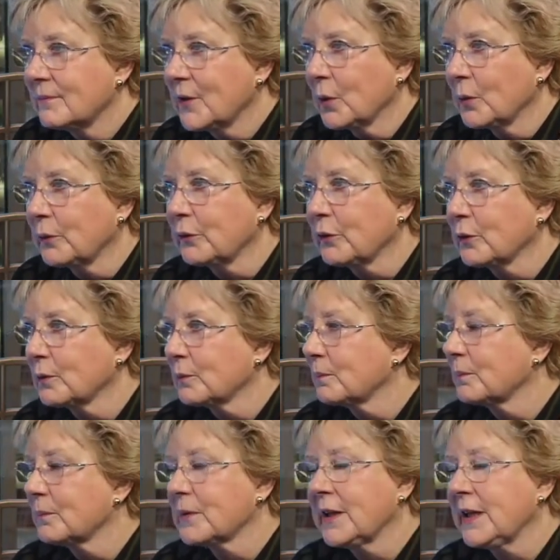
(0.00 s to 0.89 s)
Those
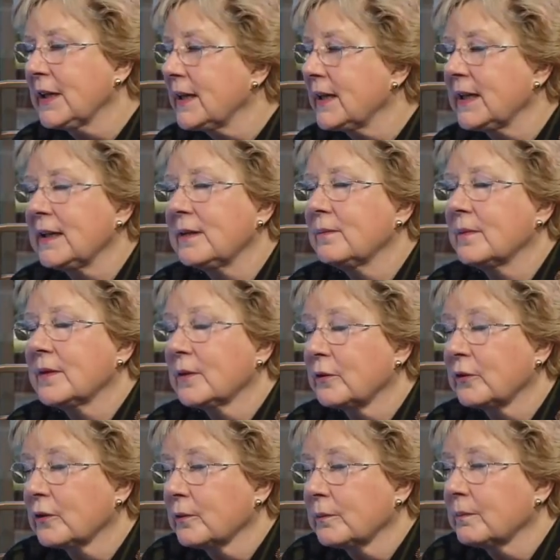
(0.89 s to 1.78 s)
are key.
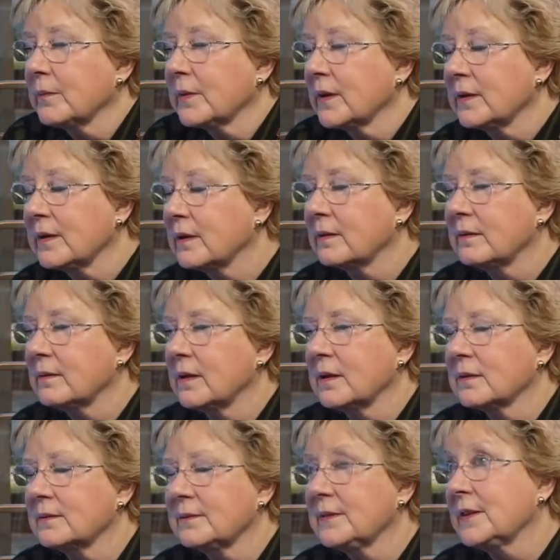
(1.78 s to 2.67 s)
Those are
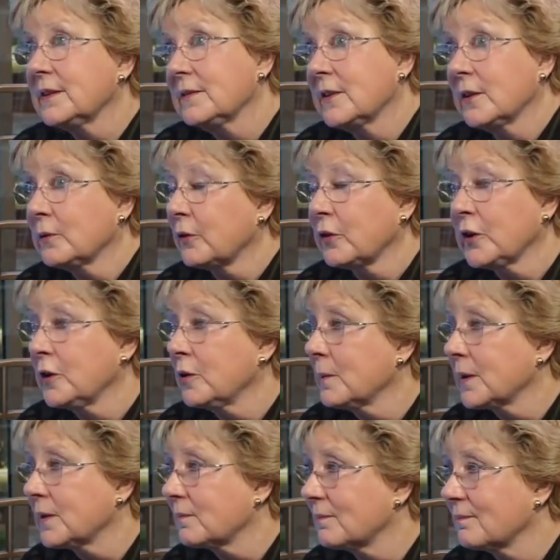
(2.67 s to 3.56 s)

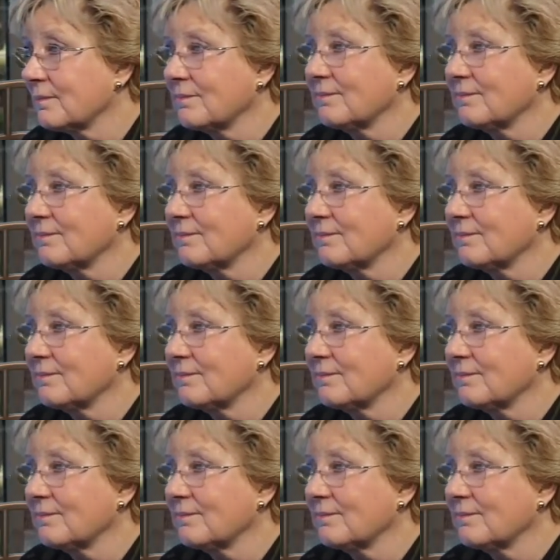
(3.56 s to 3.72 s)
human.